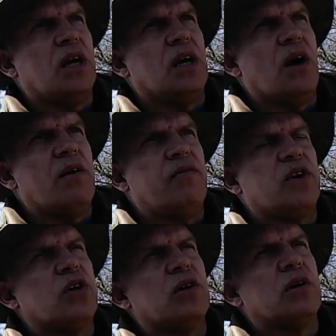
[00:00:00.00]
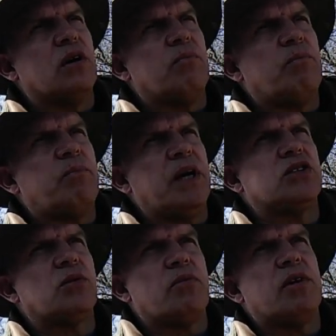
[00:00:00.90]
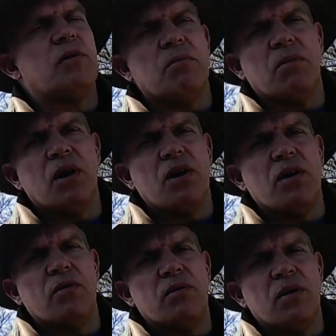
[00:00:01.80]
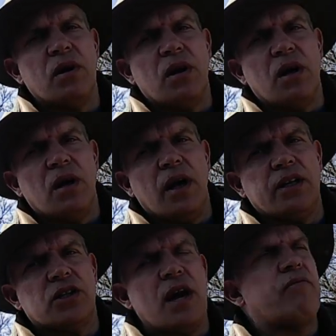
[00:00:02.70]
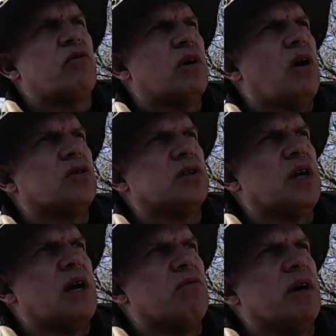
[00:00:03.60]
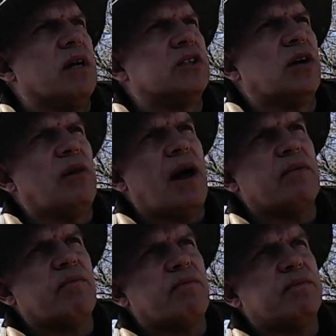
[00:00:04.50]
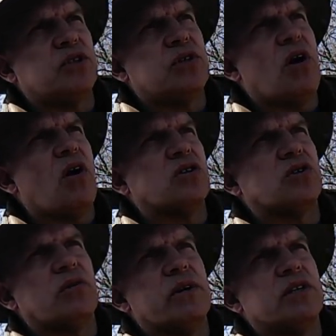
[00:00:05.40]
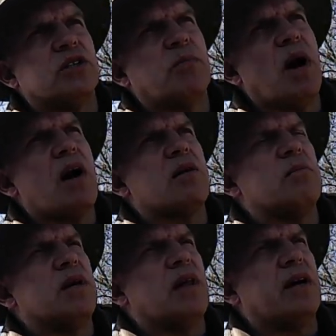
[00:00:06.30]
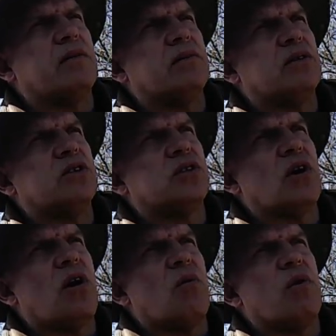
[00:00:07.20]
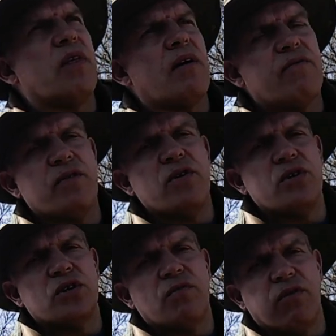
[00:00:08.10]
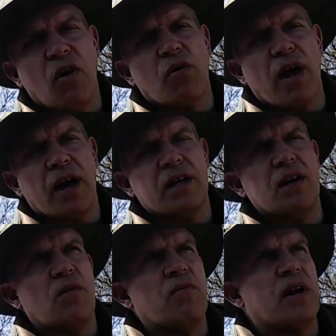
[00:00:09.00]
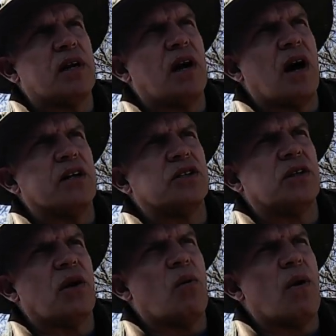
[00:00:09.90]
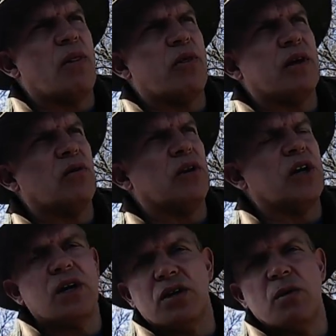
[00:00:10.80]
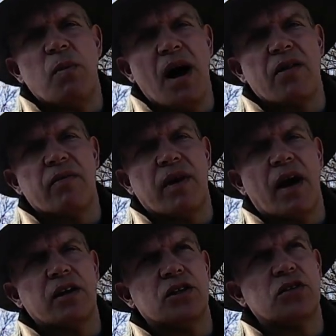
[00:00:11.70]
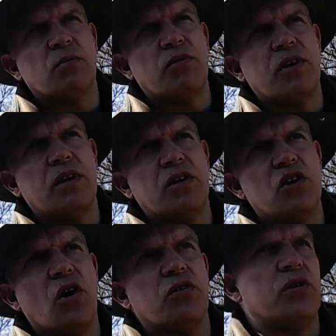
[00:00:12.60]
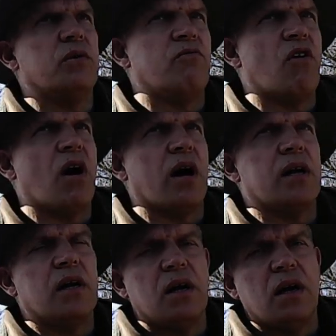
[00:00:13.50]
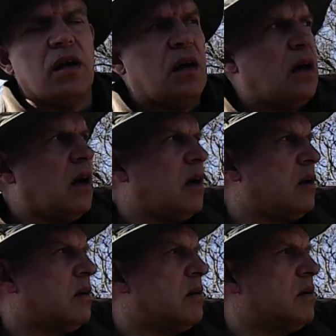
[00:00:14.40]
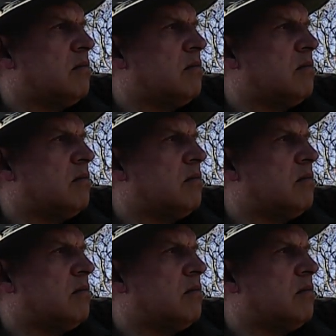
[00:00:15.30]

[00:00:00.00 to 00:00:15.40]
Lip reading: you know, if you can pick something up and learn, it's never a lost day, really. So that start sort of inspired me, that start with that first vlog that I did on Red Kites, to go away and think, look, you can do better than that. There's something you're not doing right. And,